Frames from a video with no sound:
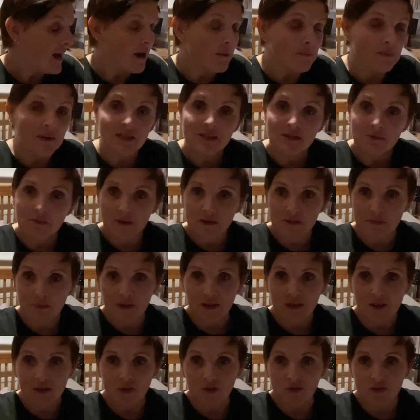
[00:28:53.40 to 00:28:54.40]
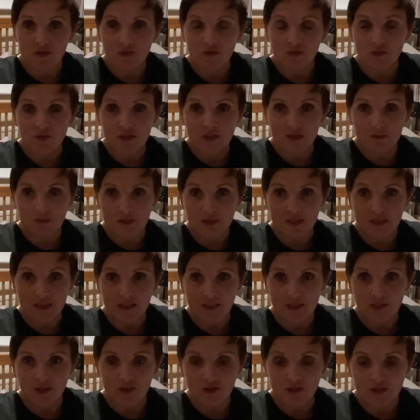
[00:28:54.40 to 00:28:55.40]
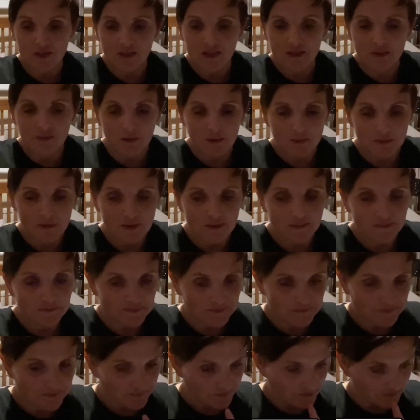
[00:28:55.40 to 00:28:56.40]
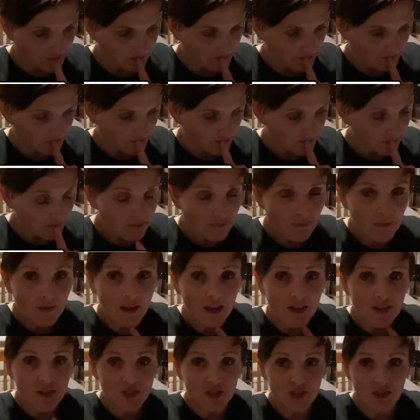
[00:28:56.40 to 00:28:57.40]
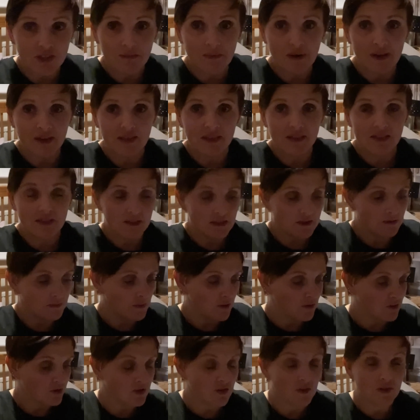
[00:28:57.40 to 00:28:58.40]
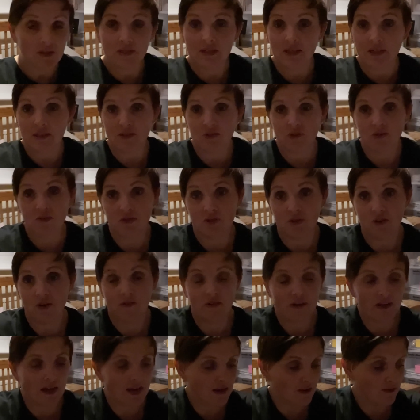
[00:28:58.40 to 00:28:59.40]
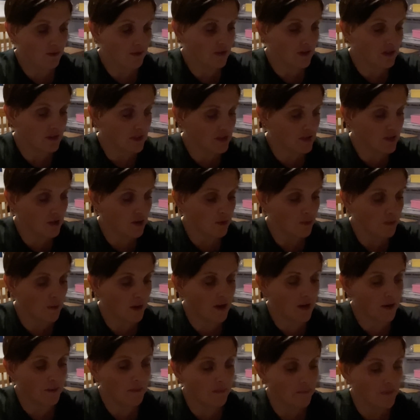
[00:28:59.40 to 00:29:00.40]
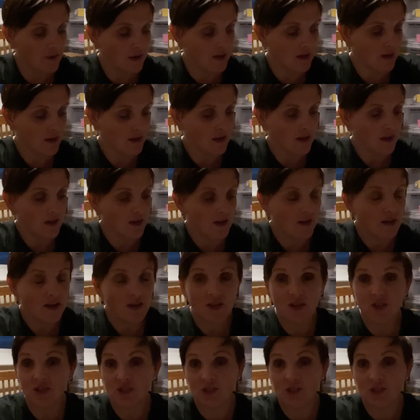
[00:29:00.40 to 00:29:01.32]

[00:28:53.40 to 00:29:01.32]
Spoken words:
Isabel's making lots of Christmas TikToks at the moment, because she mainly does most of the TikToks on our account. So because